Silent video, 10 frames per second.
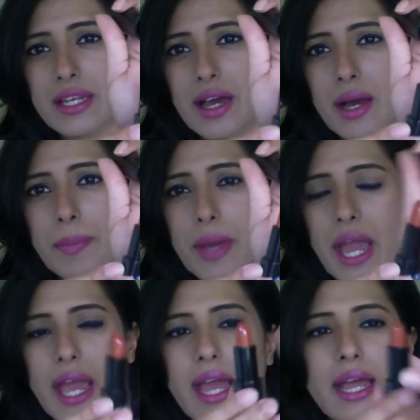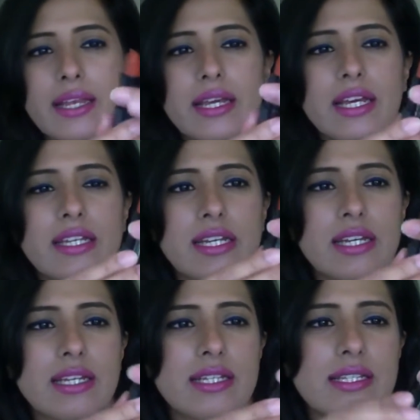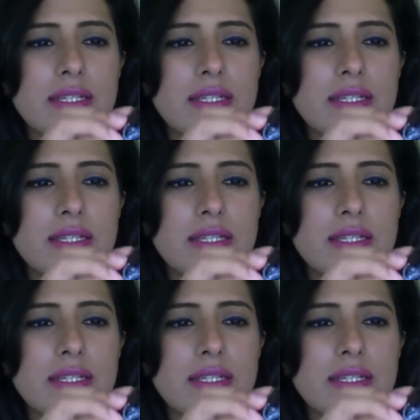up, and it is